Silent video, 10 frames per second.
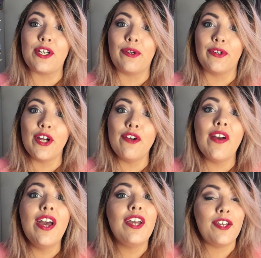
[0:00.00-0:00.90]
New Groove,
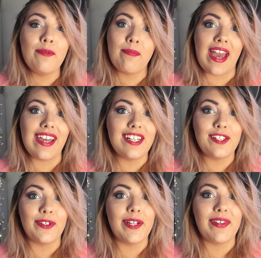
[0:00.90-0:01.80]
you may
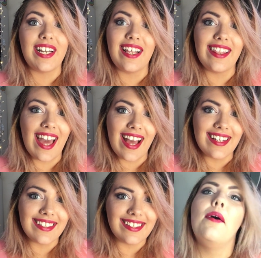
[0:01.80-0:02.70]
enjoy reading that.
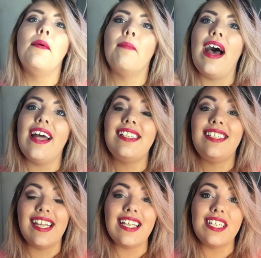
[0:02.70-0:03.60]
My
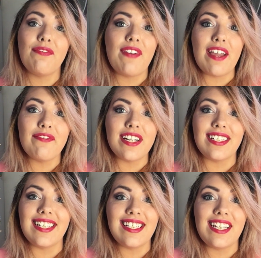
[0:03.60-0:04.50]
sixth favorite
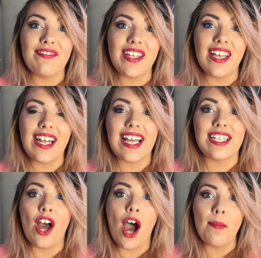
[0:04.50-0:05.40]
Disney villain is
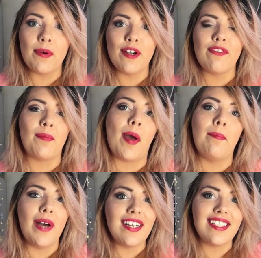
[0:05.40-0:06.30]
Hopper from A Bug's